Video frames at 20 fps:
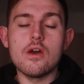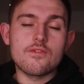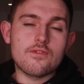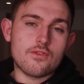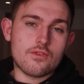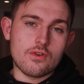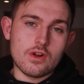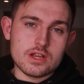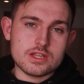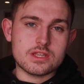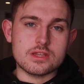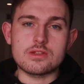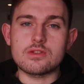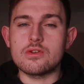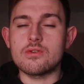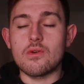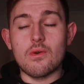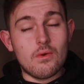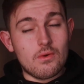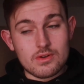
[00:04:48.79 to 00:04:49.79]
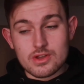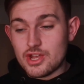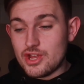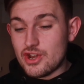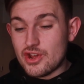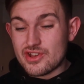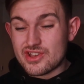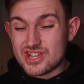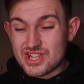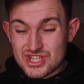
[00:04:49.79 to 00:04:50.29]
for us to do,
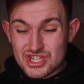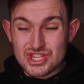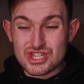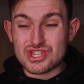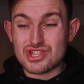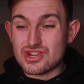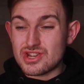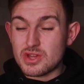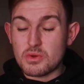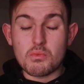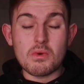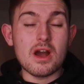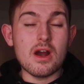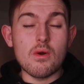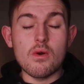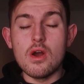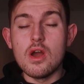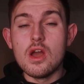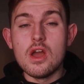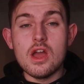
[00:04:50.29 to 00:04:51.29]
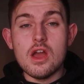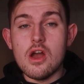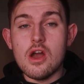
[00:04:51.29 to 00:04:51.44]
you know, consistently well